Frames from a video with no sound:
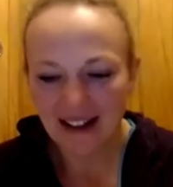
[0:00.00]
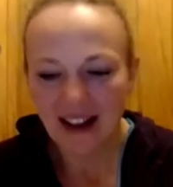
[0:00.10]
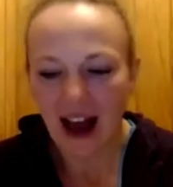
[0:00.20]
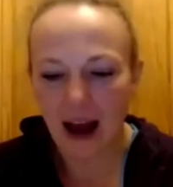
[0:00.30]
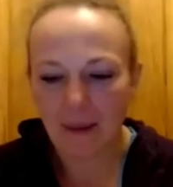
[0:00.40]

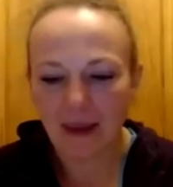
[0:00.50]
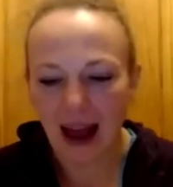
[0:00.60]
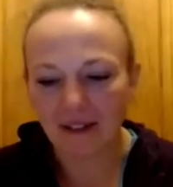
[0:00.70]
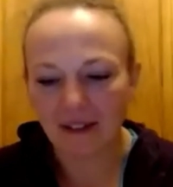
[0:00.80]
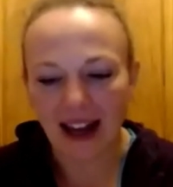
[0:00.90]

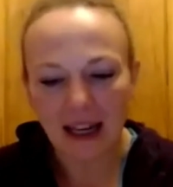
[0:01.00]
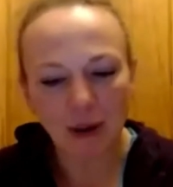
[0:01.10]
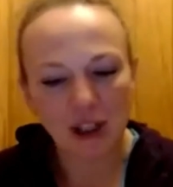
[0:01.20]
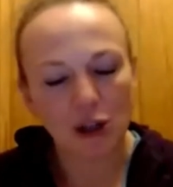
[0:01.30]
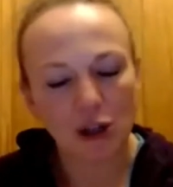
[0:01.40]
And for
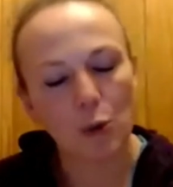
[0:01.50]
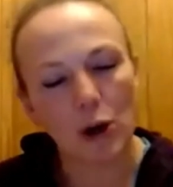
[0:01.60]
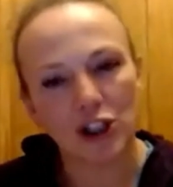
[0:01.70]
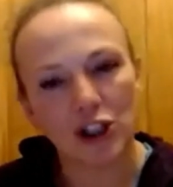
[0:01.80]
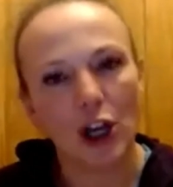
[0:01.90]
anybody who's
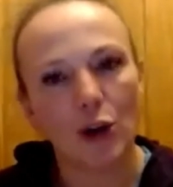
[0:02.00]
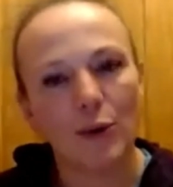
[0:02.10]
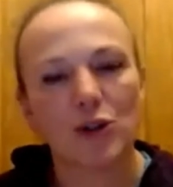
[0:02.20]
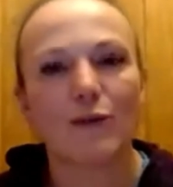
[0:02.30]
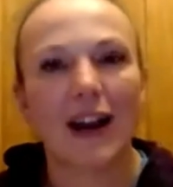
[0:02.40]
watching who
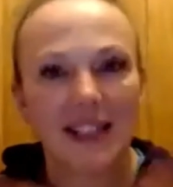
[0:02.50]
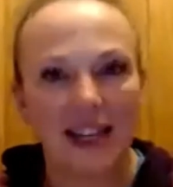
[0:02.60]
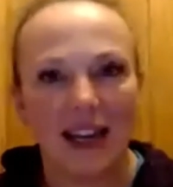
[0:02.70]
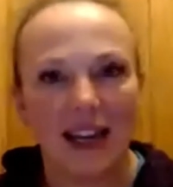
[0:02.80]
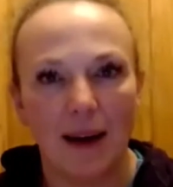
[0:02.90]
is
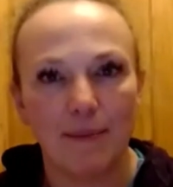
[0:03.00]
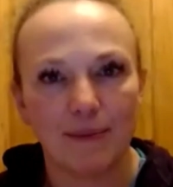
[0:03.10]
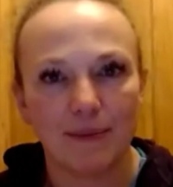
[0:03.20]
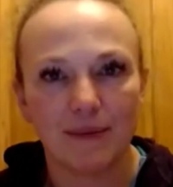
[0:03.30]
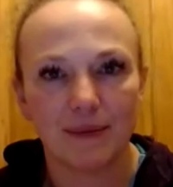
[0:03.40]
already
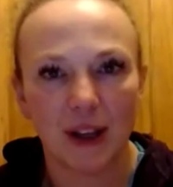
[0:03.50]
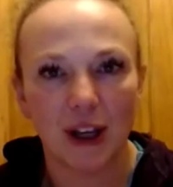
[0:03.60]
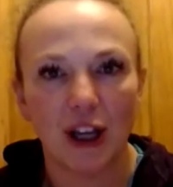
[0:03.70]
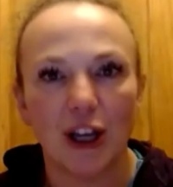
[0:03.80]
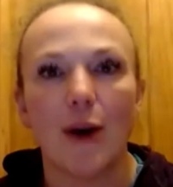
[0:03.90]
an
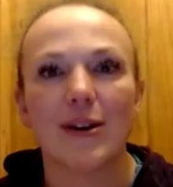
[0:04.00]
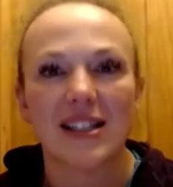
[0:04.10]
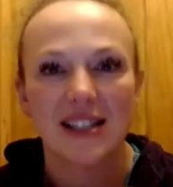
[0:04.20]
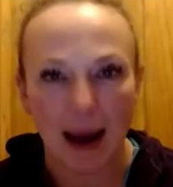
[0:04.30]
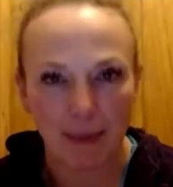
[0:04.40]

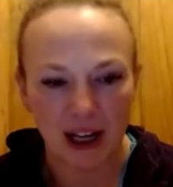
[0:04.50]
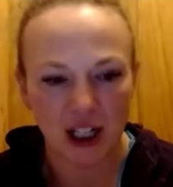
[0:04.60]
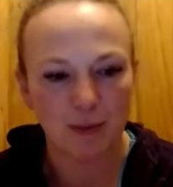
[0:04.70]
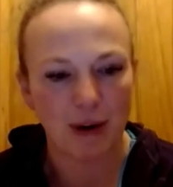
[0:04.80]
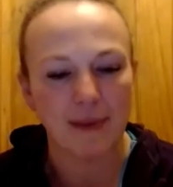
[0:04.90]

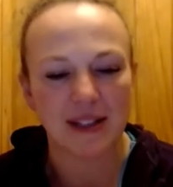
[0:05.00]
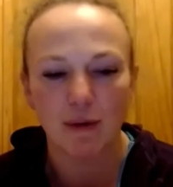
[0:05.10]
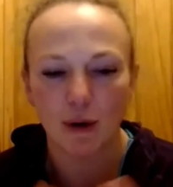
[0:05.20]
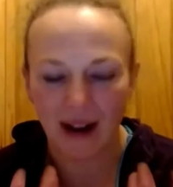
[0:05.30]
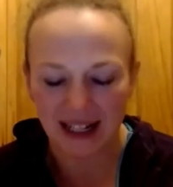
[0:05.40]
established, perhaps
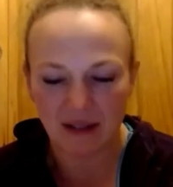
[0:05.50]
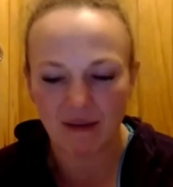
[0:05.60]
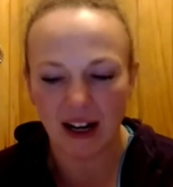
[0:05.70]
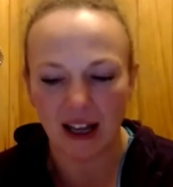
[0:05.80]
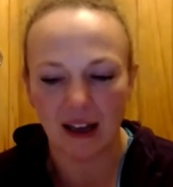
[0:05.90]
they're already
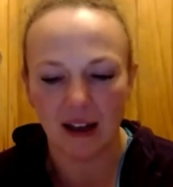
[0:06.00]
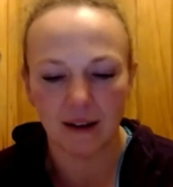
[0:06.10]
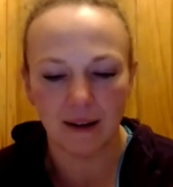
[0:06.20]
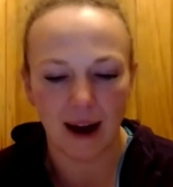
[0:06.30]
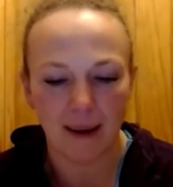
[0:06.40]
running
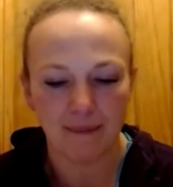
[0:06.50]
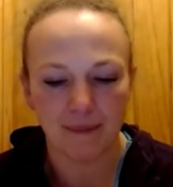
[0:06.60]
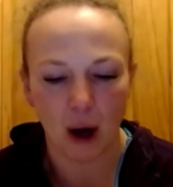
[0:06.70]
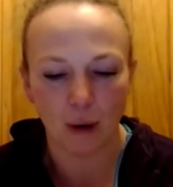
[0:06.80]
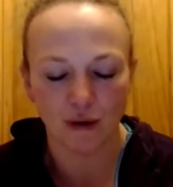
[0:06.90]

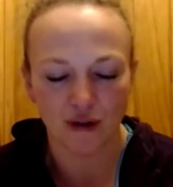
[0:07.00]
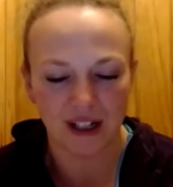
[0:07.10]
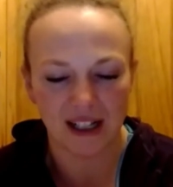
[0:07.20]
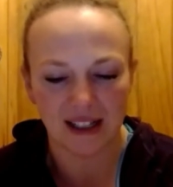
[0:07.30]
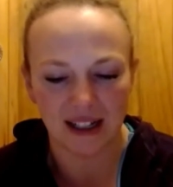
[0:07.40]
ultra
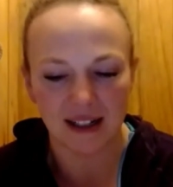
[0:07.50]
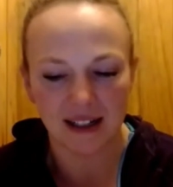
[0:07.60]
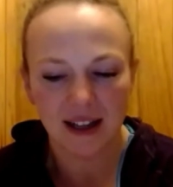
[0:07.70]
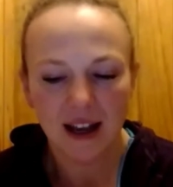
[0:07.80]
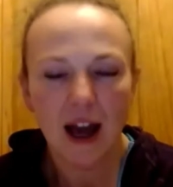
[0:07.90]

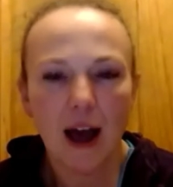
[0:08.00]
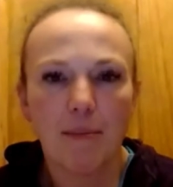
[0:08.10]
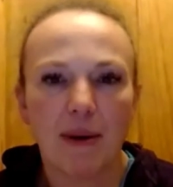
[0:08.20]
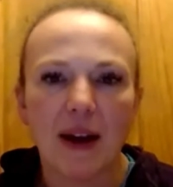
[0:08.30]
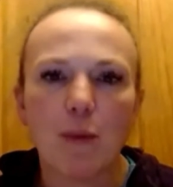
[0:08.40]
distance,
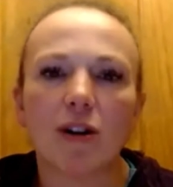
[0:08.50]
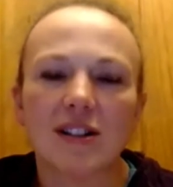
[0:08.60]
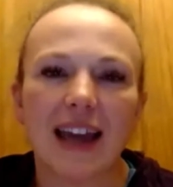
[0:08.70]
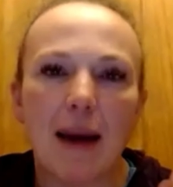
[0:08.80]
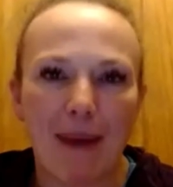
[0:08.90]
but they want
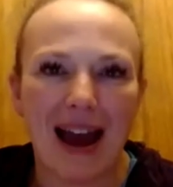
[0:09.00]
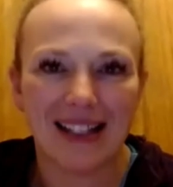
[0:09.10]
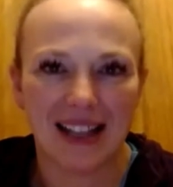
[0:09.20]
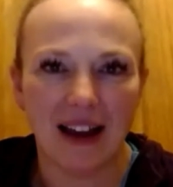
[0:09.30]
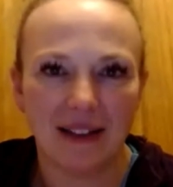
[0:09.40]
to get
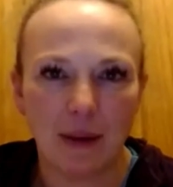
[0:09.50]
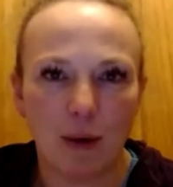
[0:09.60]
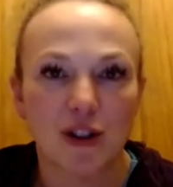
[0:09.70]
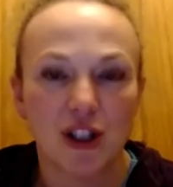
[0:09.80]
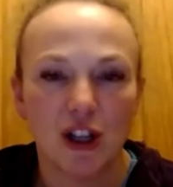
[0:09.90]
better, they
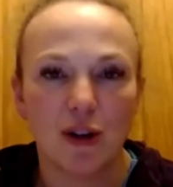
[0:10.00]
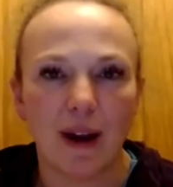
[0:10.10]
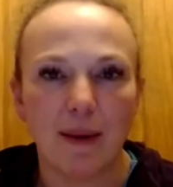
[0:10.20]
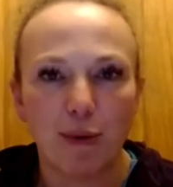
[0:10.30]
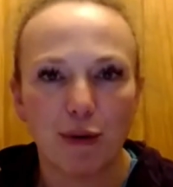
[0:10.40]
want to
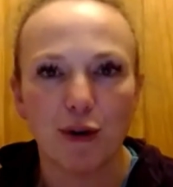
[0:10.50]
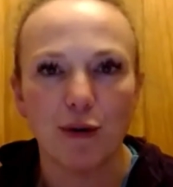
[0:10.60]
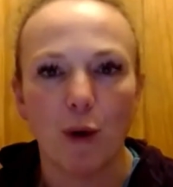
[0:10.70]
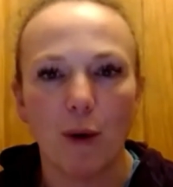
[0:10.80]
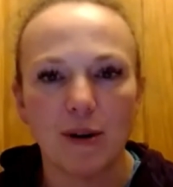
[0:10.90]

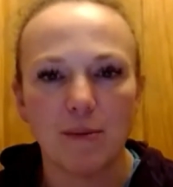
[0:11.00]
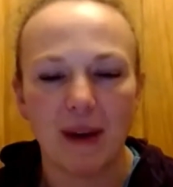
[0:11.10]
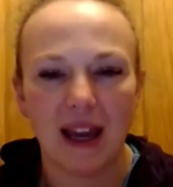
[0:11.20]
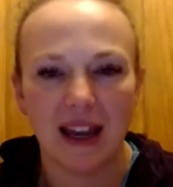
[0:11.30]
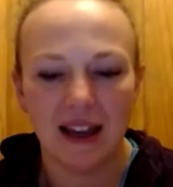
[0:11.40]
improve, what would
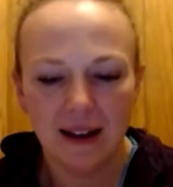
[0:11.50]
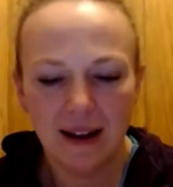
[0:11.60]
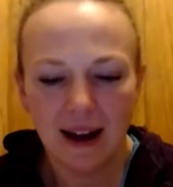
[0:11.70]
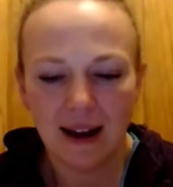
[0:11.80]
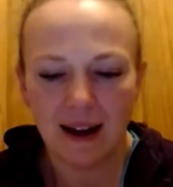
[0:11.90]
be
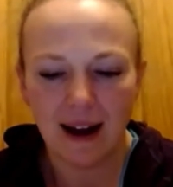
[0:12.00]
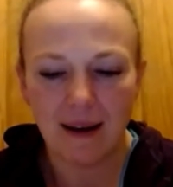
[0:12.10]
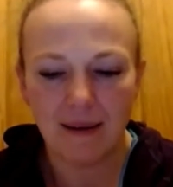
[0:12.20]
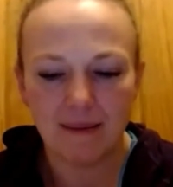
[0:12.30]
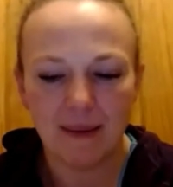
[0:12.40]

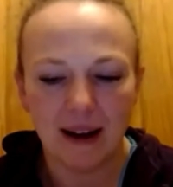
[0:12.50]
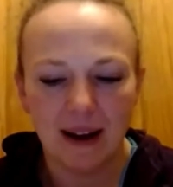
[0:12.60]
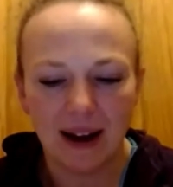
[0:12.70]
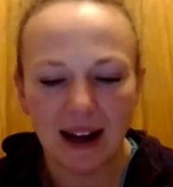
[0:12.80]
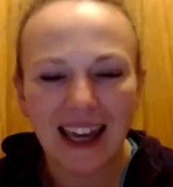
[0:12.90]

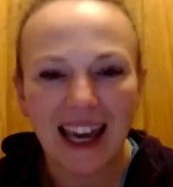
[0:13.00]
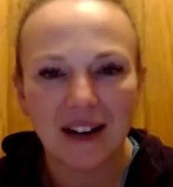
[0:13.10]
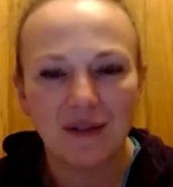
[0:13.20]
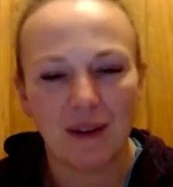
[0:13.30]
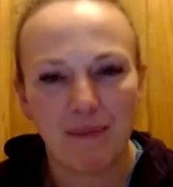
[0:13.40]
a
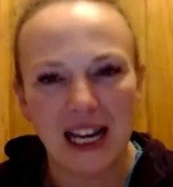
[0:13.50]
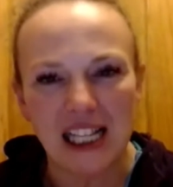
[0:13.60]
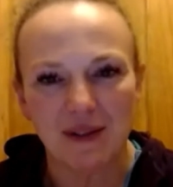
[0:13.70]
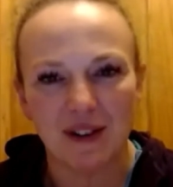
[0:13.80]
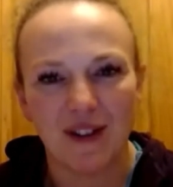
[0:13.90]
key
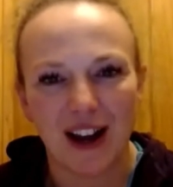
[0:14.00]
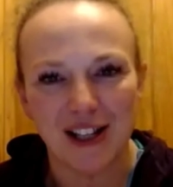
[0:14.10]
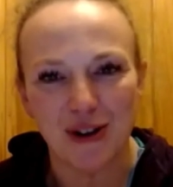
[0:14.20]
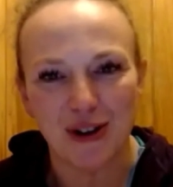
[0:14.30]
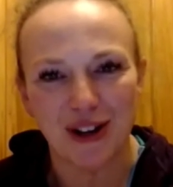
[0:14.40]
piece of
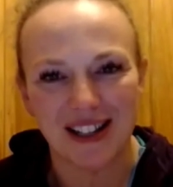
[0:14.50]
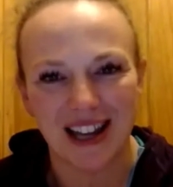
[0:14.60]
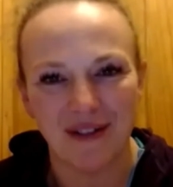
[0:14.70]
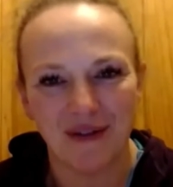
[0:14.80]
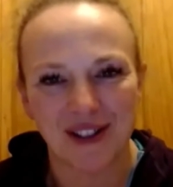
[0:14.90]
advice you could
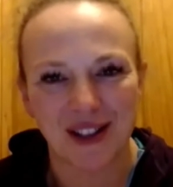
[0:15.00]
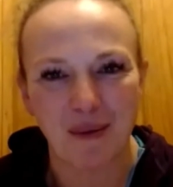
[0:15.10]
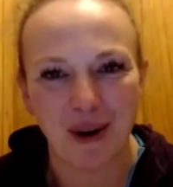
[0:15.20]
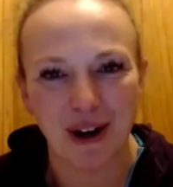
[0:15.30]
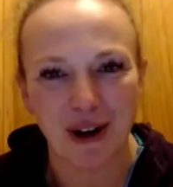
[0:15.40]
give for
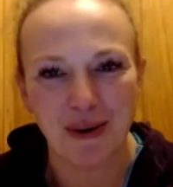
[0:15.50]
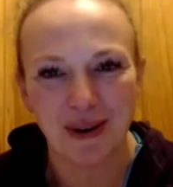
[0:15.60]
someone who